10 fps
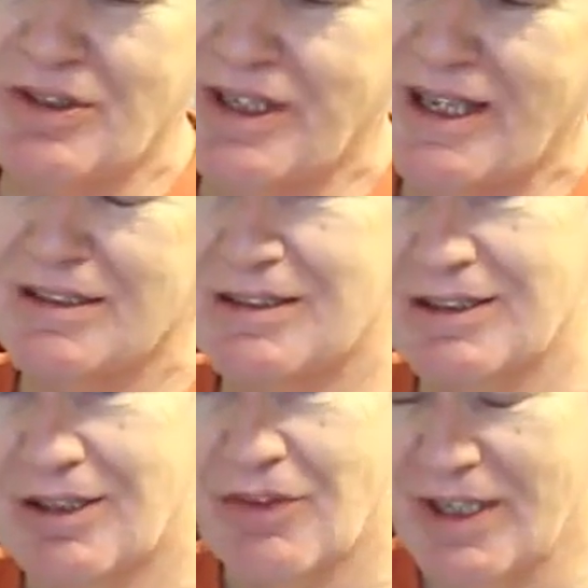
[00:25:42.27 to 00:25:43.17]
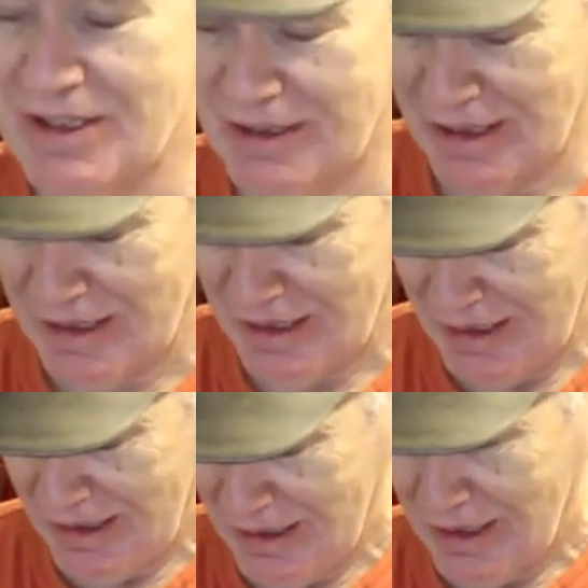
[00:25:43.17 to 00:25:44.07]
the end of this
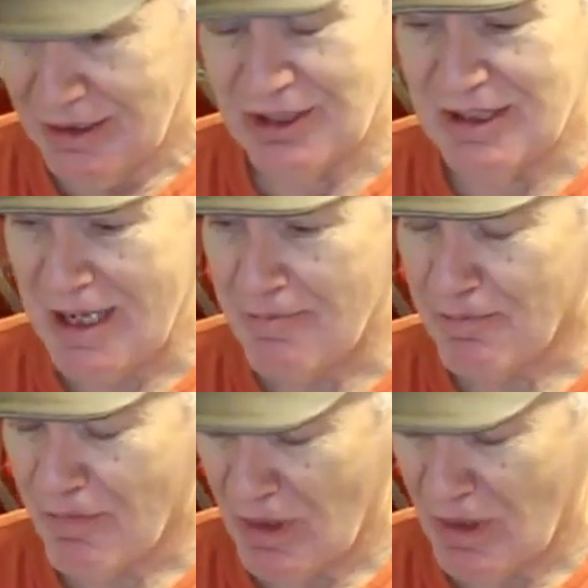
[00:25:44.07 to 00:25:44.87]
stem.